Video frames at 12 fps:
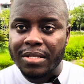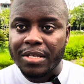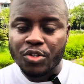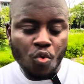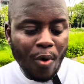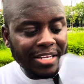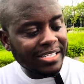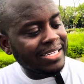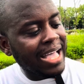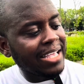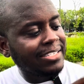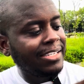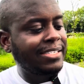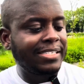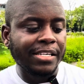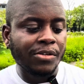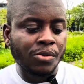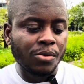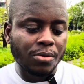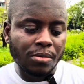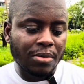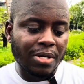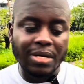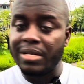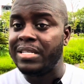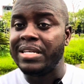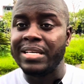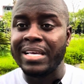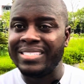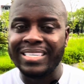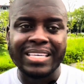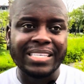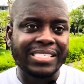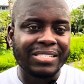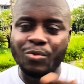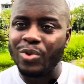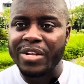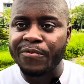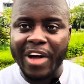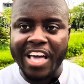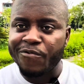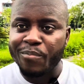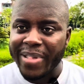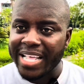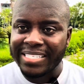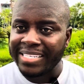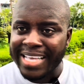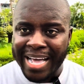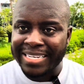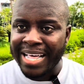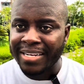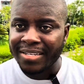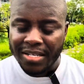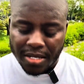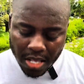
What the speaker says: So once it has this seal, it's just within 5 minutes they are done.